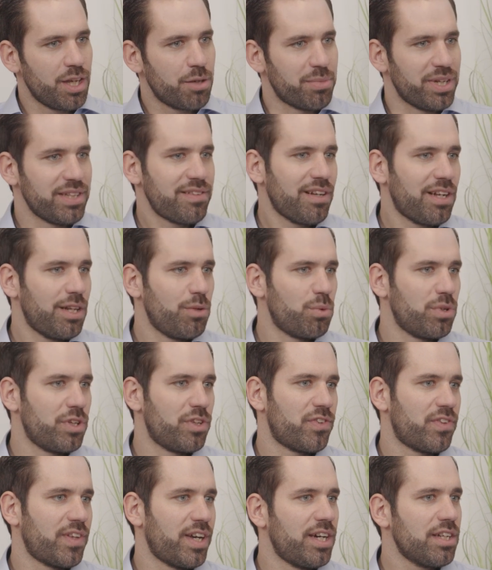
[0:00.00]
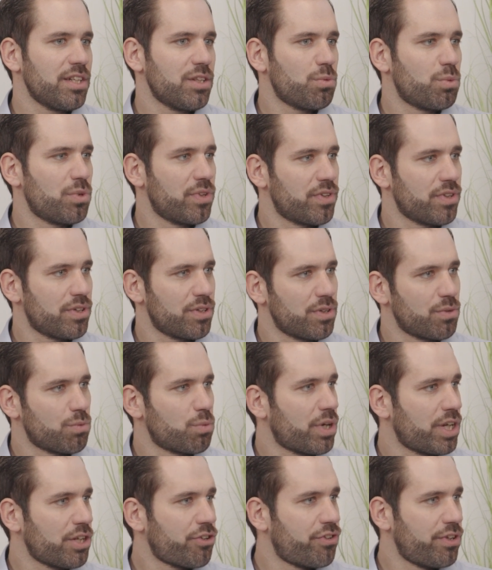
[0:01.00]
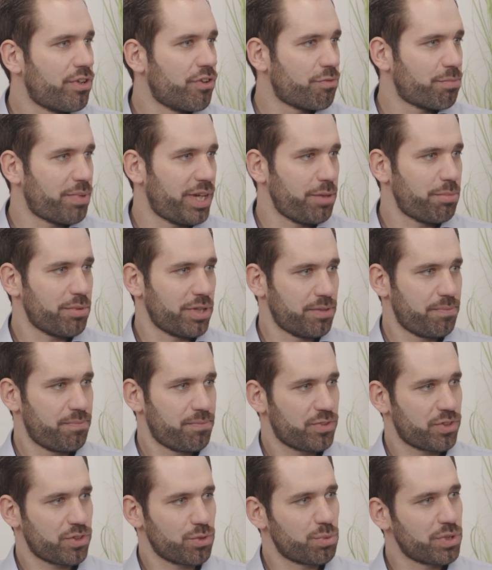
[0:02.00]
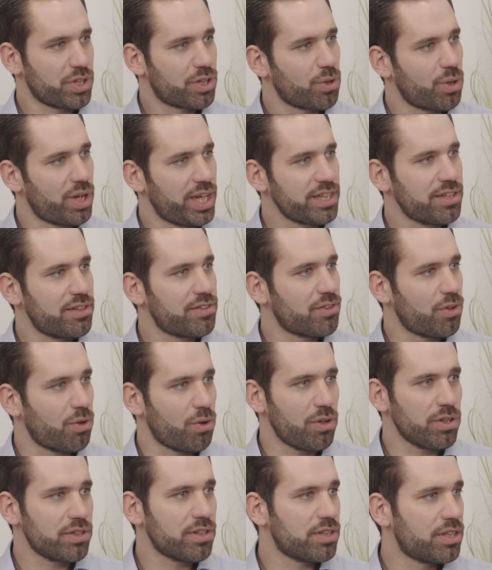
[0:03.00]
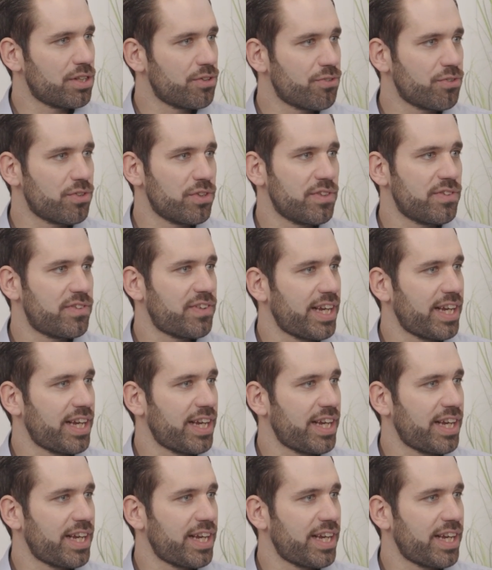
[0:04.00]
Basically, we started with a white sheet of paper. So we collected all the different